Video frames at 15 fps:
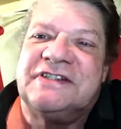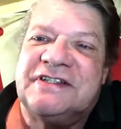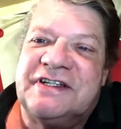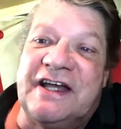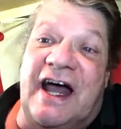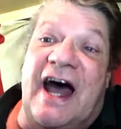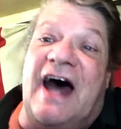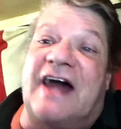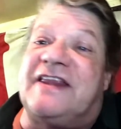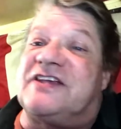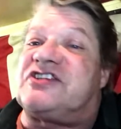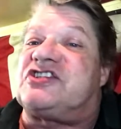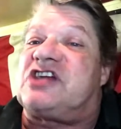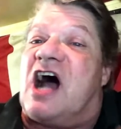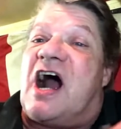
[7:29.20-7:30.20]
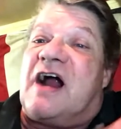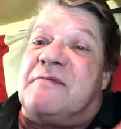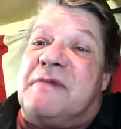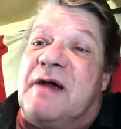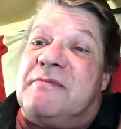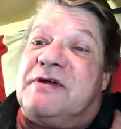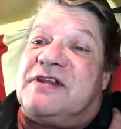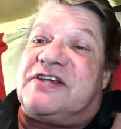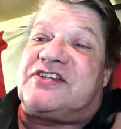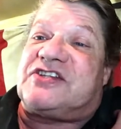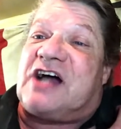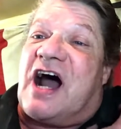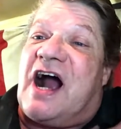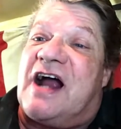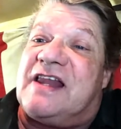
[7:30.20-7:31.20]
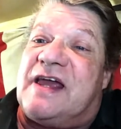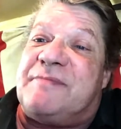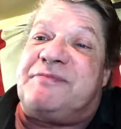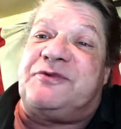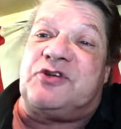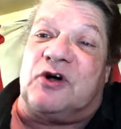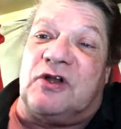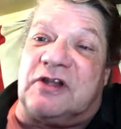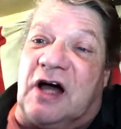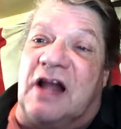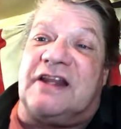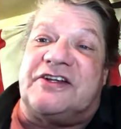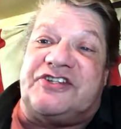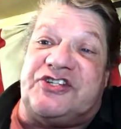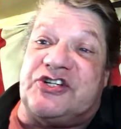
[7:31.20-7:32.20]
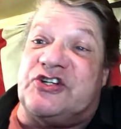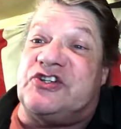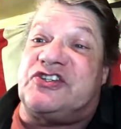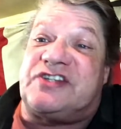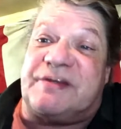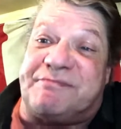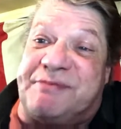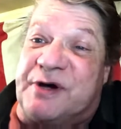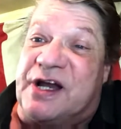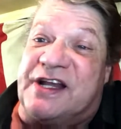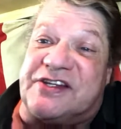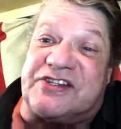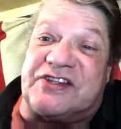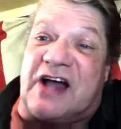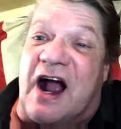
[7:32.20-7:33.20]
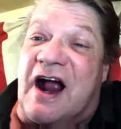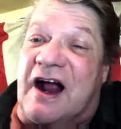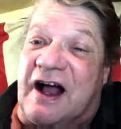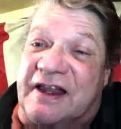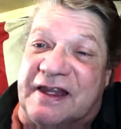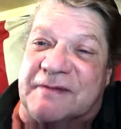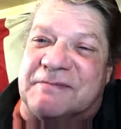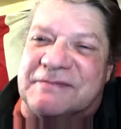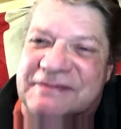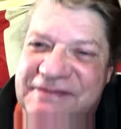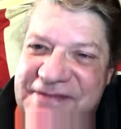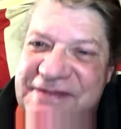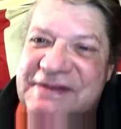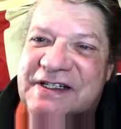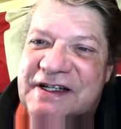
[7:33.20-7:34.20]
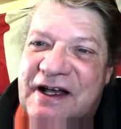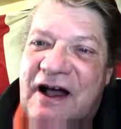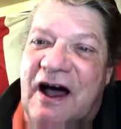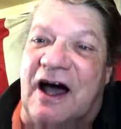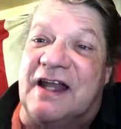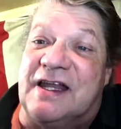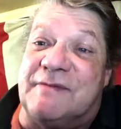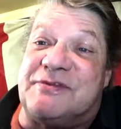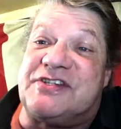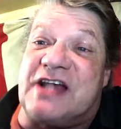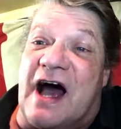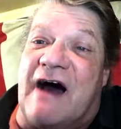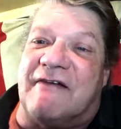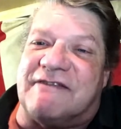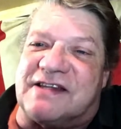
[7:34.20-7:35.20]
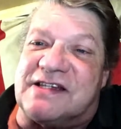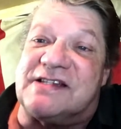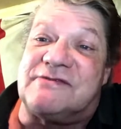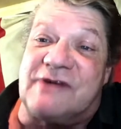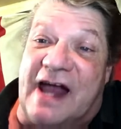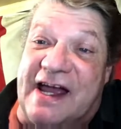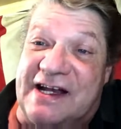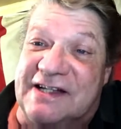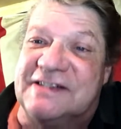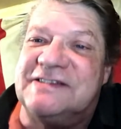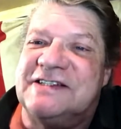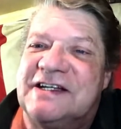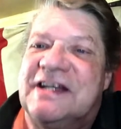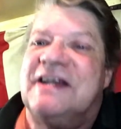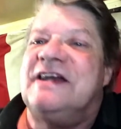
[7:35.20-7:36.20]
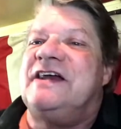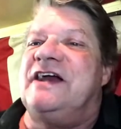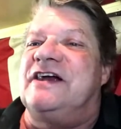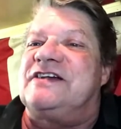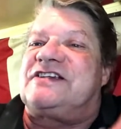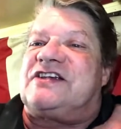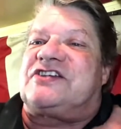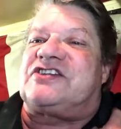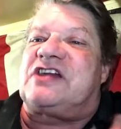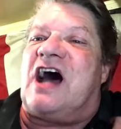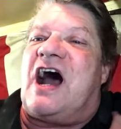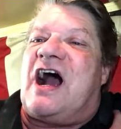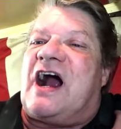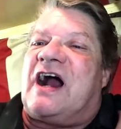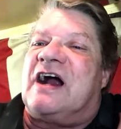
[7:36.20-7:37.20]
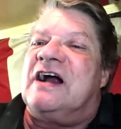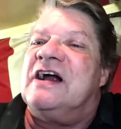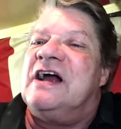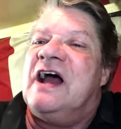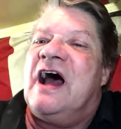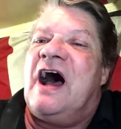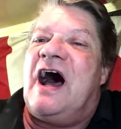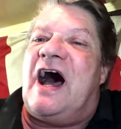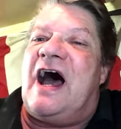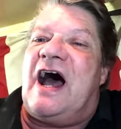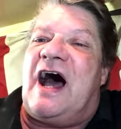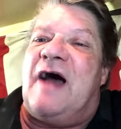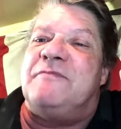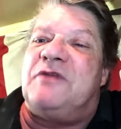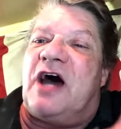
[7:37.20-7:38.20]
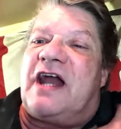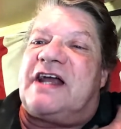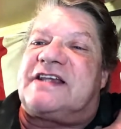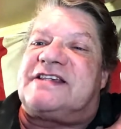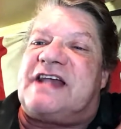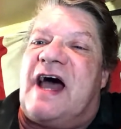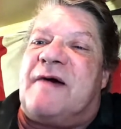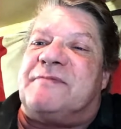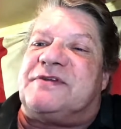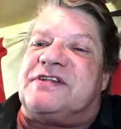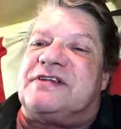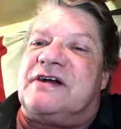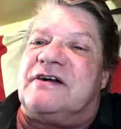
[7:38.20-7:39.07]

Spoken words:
Yeah, the star. Remember the star? They told all the Jews to put a star on themselves, right? Here's the star. I'm not exempt.